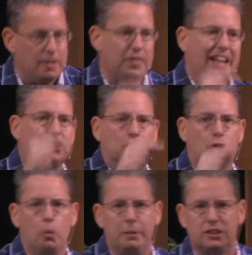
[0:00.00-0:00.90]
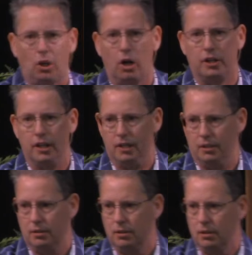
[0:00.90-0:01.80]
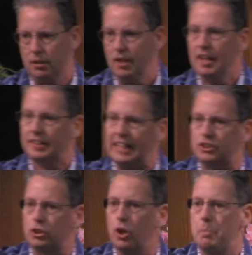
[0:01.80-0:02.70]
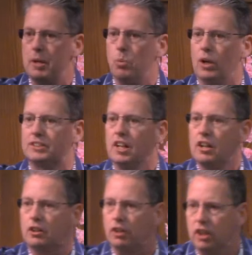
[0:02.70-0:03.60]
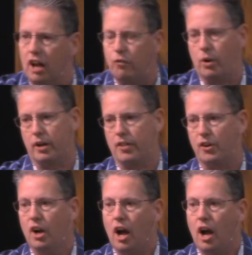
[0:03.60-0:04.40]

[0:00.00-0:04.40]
That's the group he's targeting. That's the group he wants to love one another.